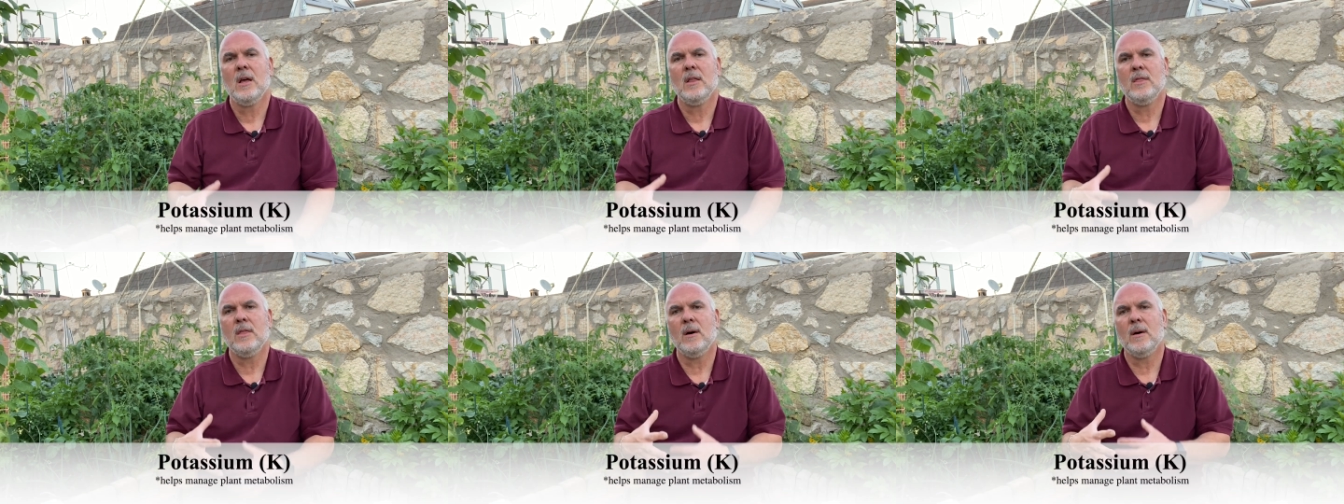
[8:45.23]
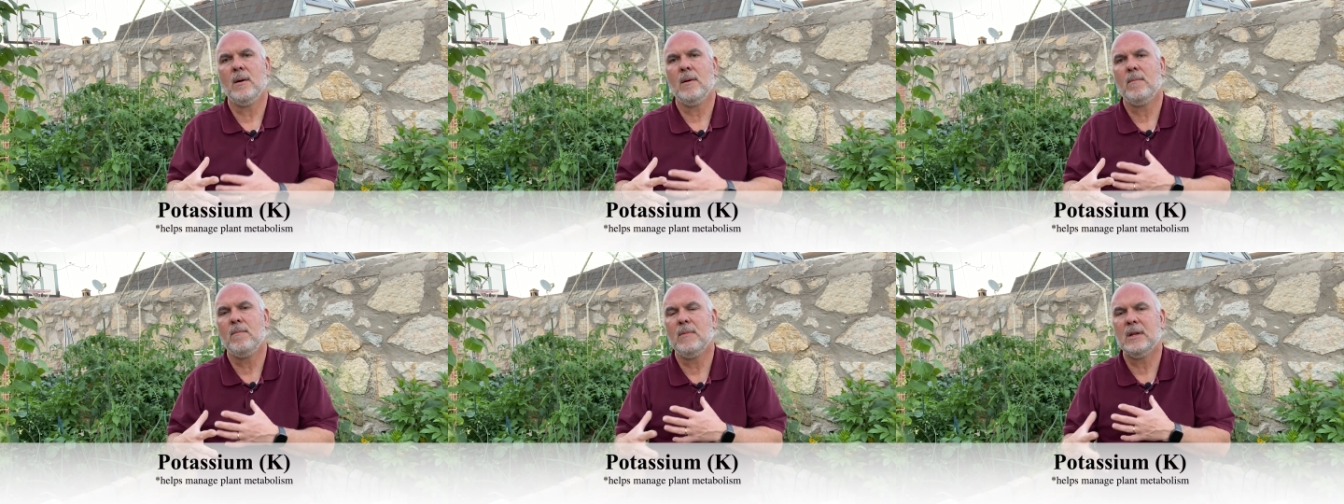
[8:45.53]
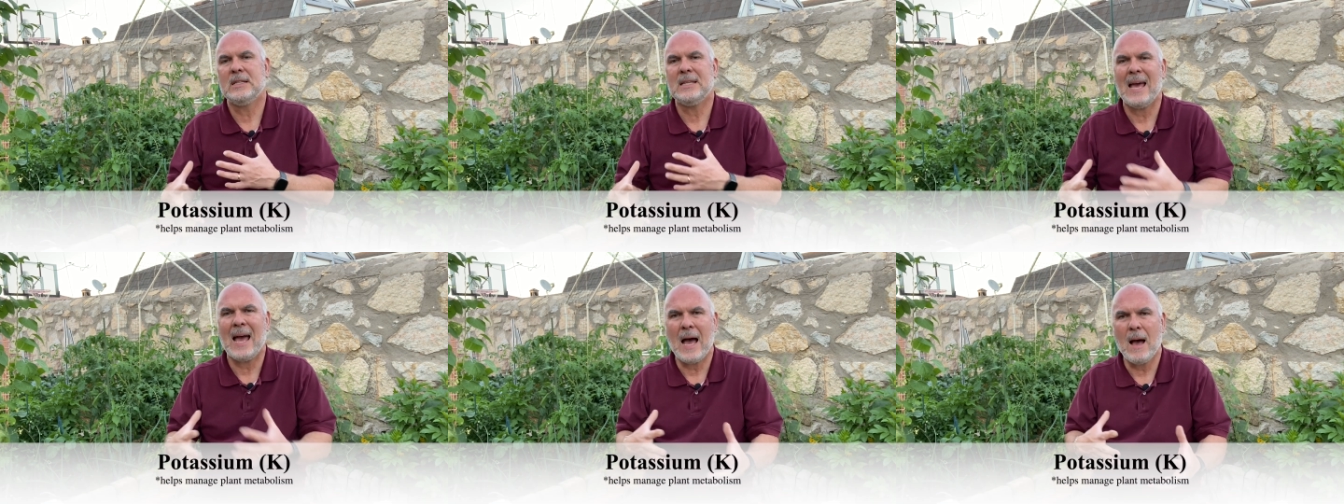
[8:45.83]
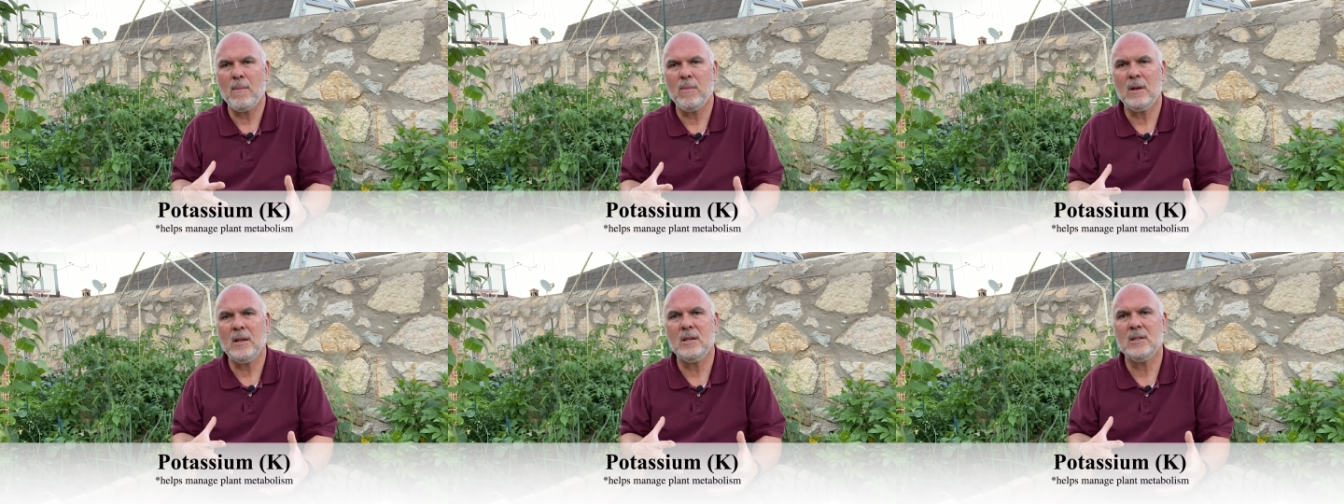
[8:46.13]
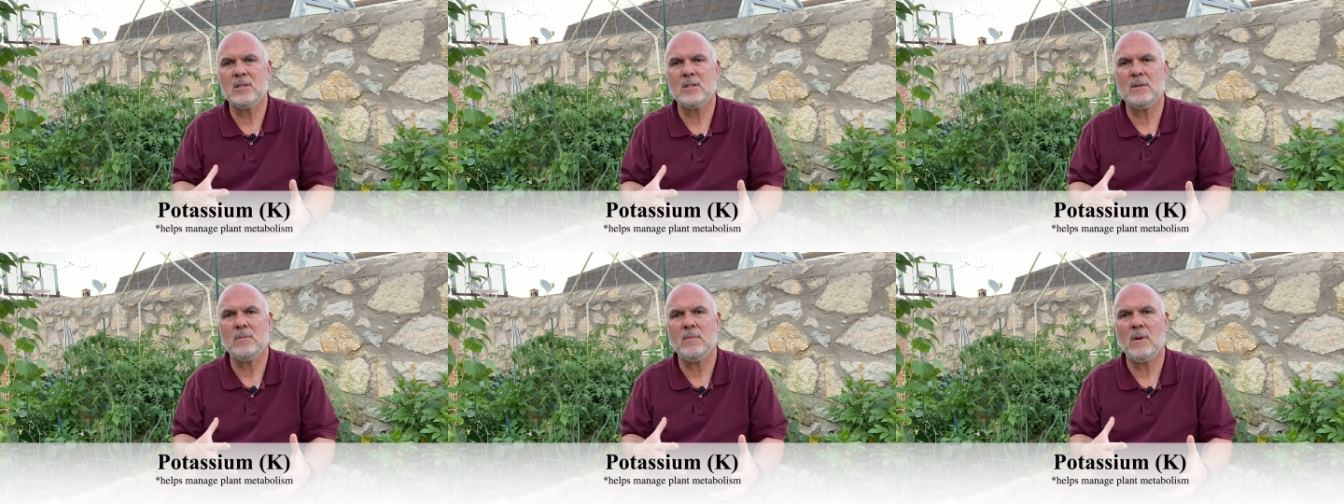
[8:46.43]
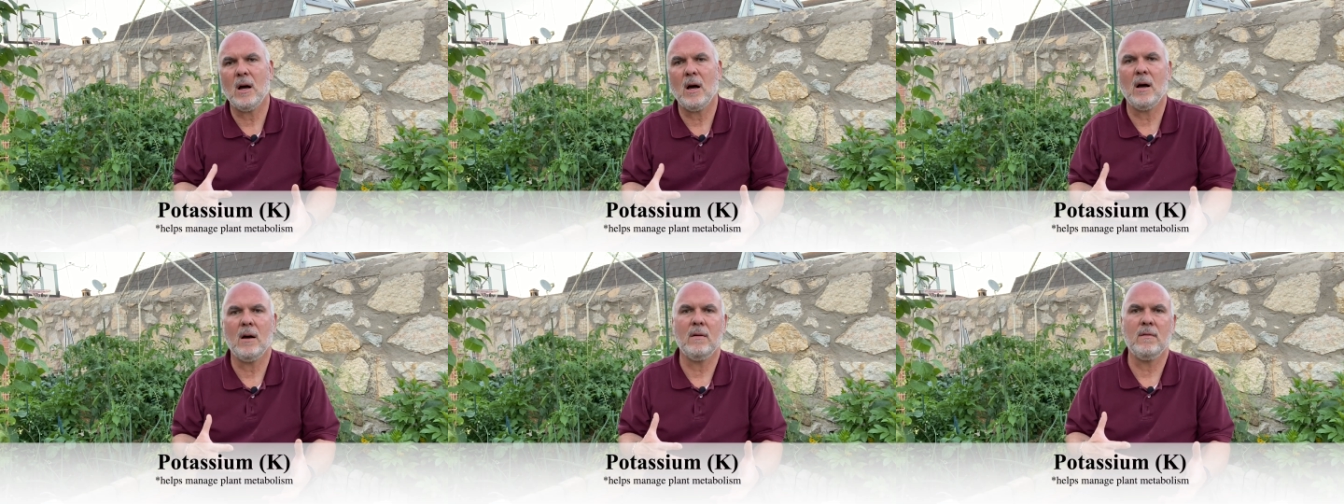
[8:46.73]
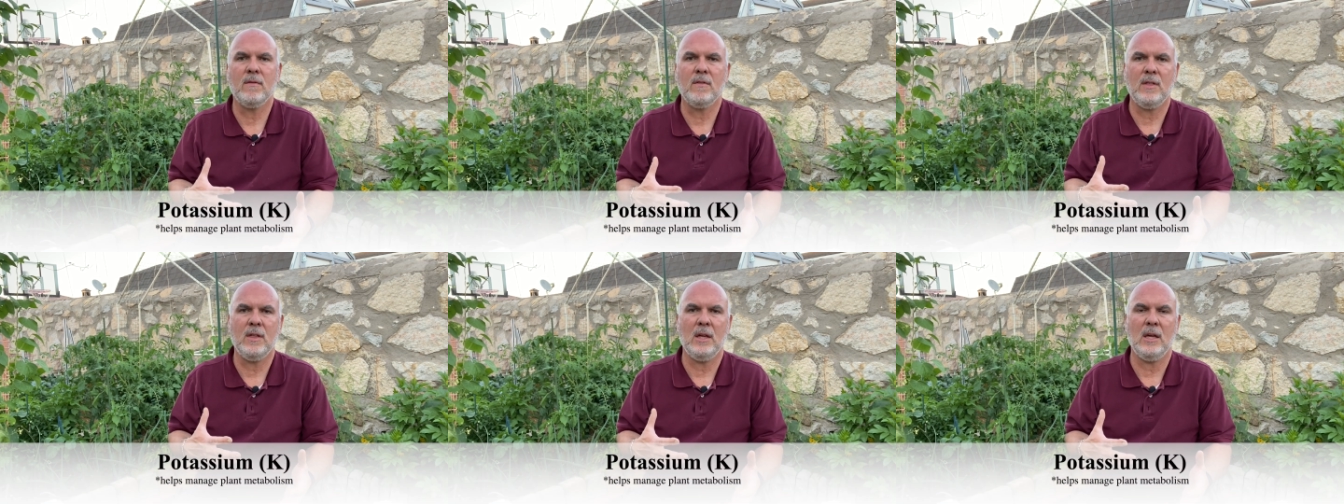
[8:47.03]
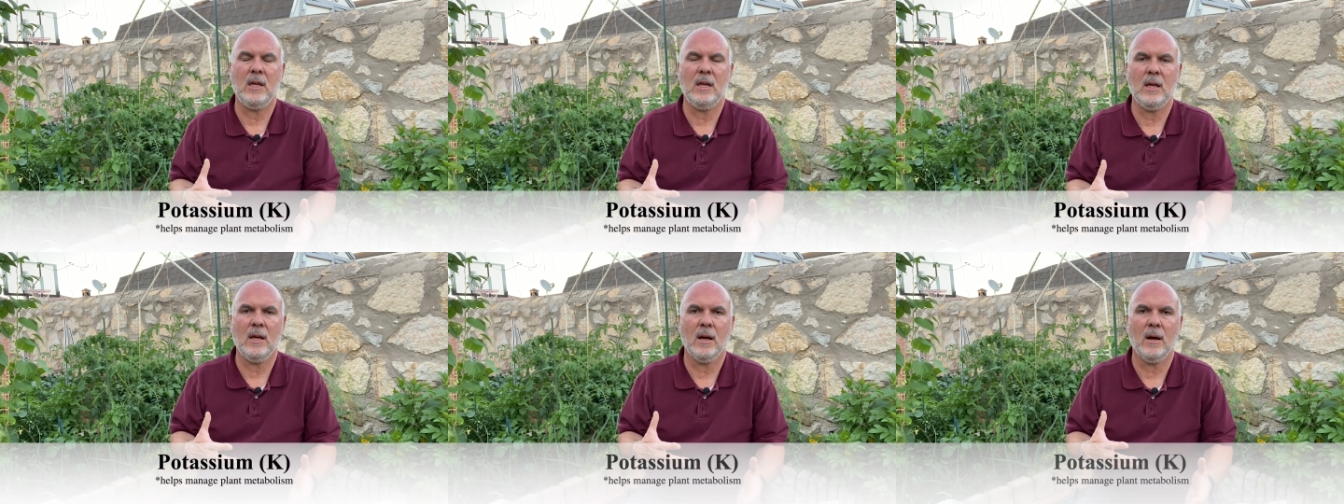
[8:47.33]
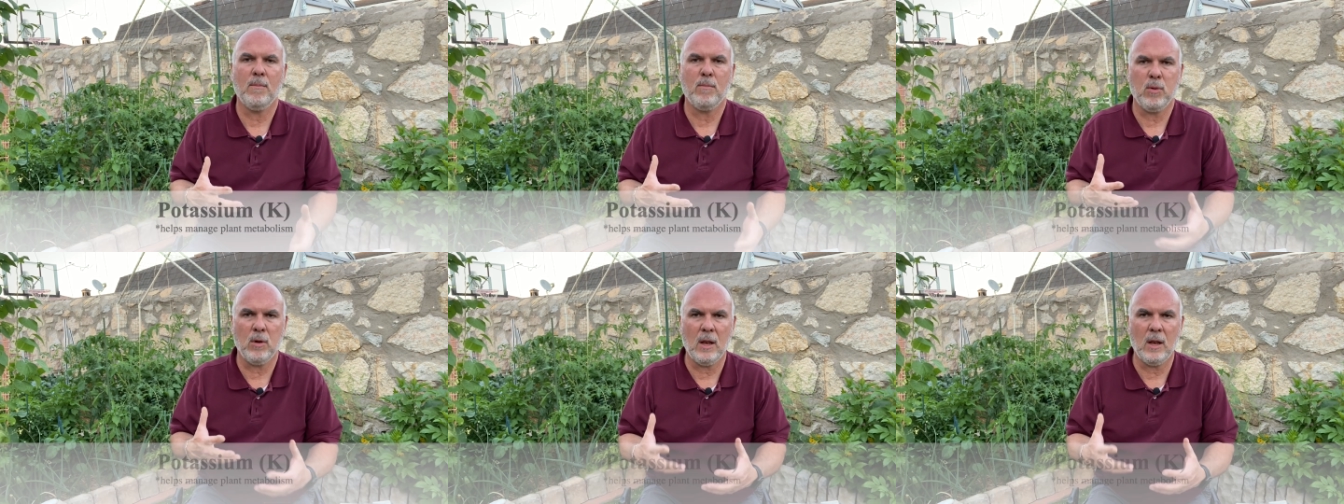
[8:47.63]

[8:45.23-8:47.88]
the metabolism of the uh,